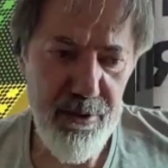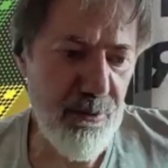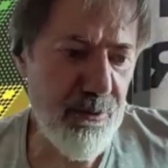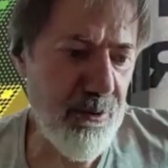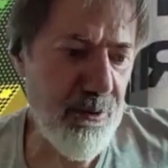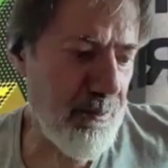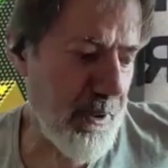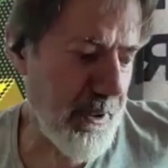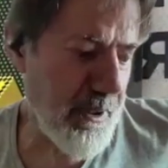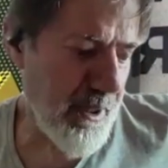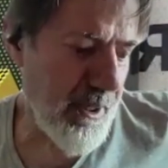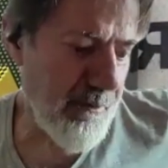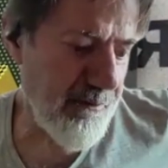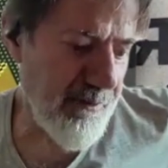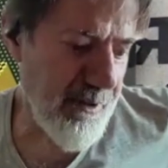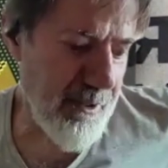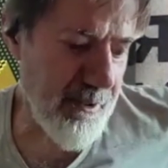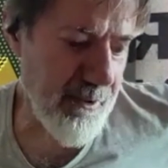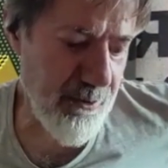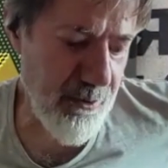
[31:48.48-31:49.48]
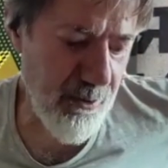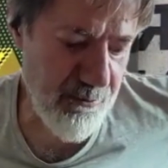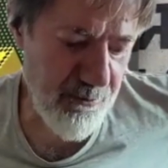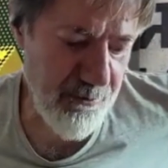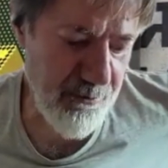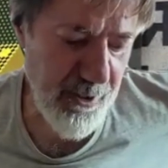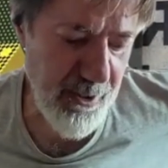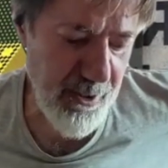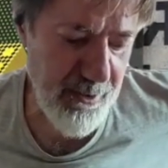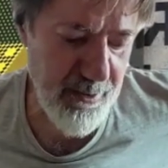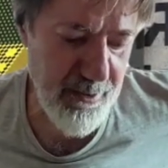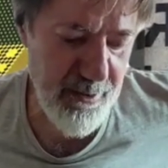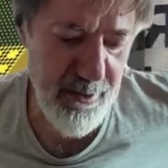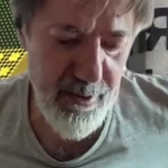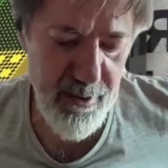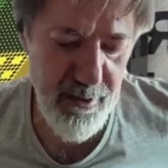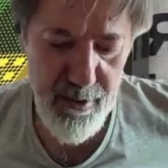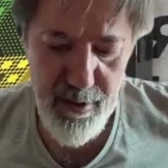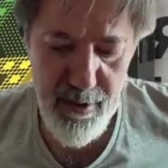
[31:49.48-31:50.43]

So we became good friends.